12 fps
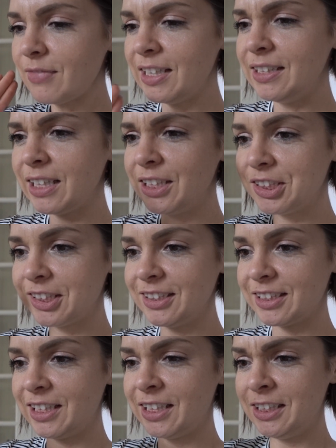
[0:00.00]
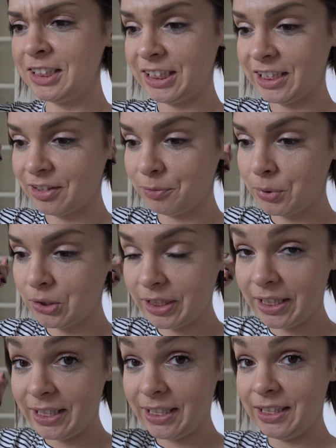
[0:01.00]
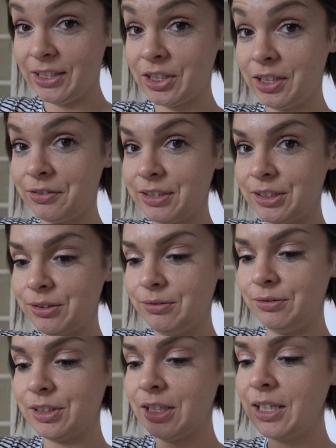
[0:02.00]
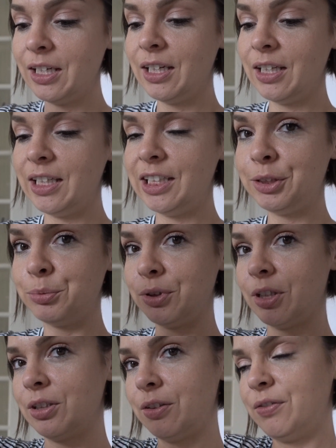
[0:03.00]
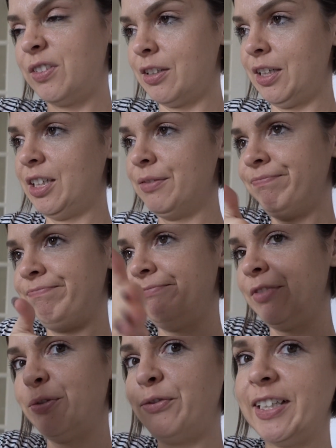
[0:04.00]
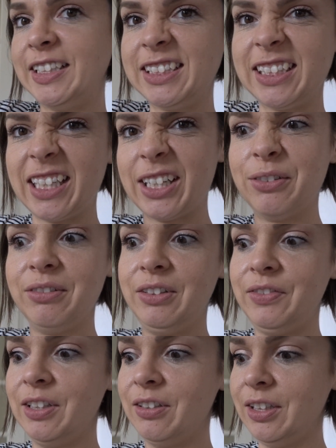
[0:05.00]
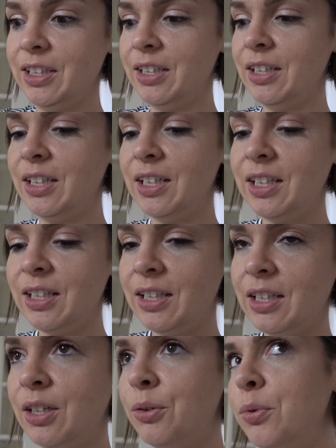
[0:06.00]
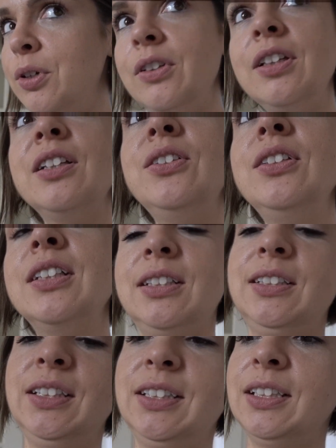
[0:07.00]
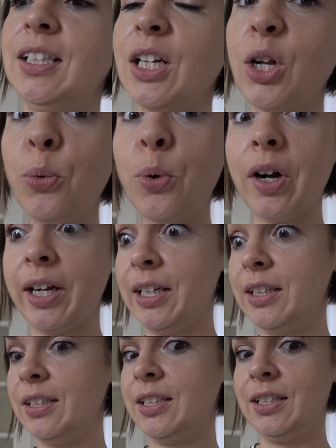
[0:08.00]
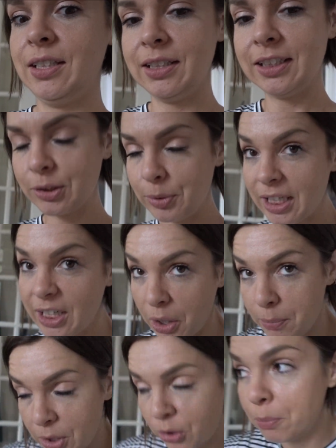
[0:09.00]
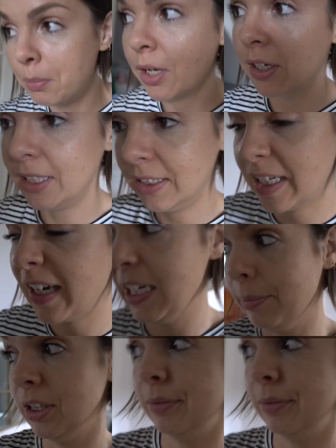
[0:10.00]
intentions and energy that I've put into the crystals. This will kind of like fence it out, if you like. While Luke is quiet, let's quickly go and put it on my table